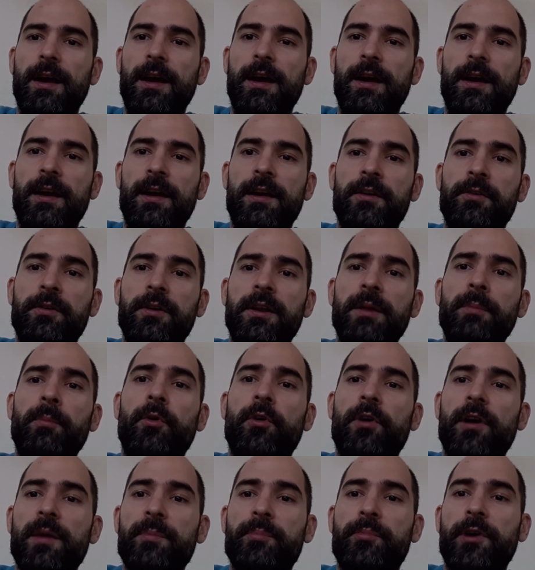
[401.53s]
and the
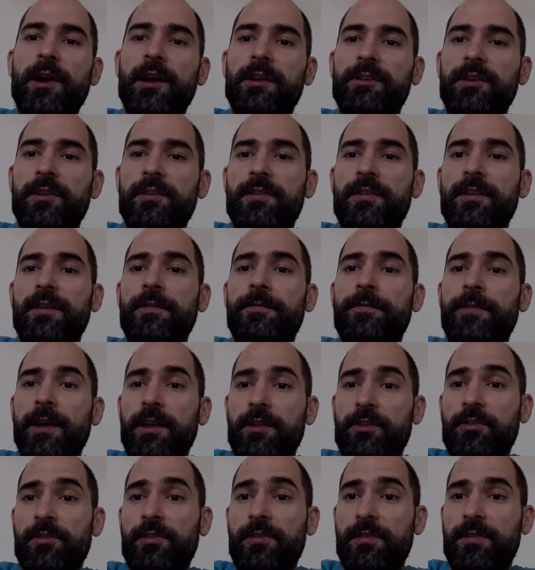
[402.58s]
more I practiced, the
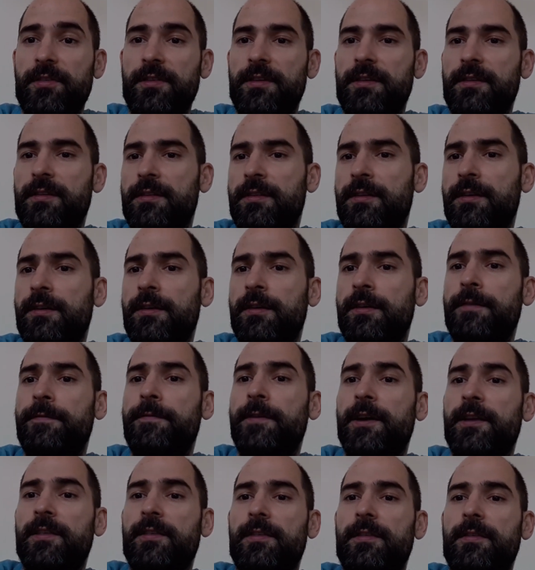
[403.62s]

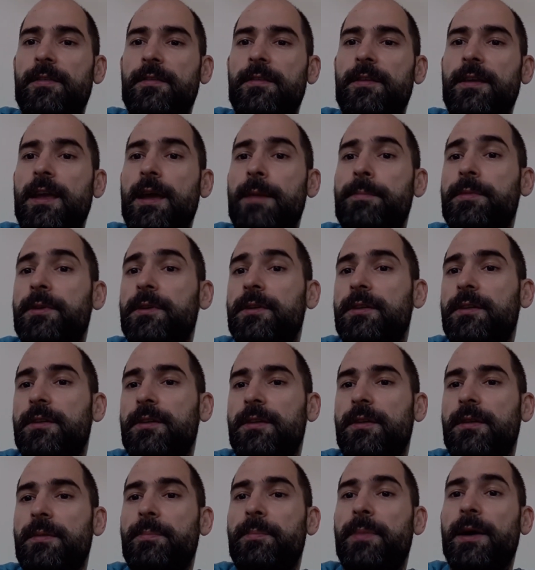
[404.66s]
effects
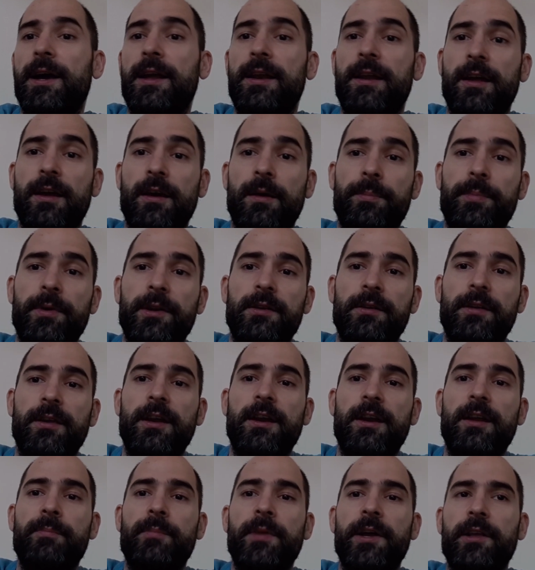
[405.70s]
kept piling up and
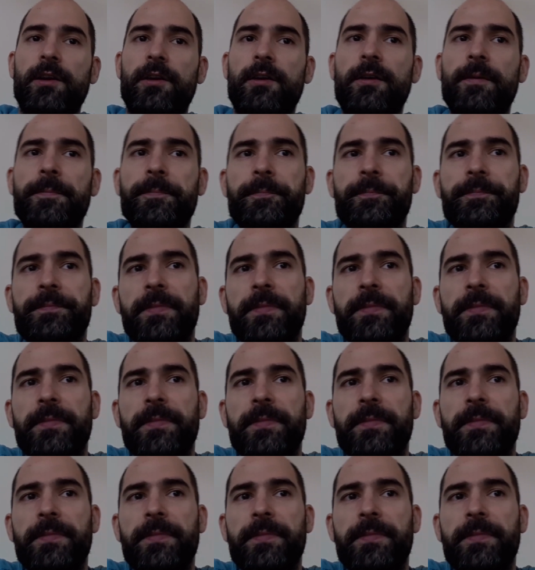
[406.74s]
getting better.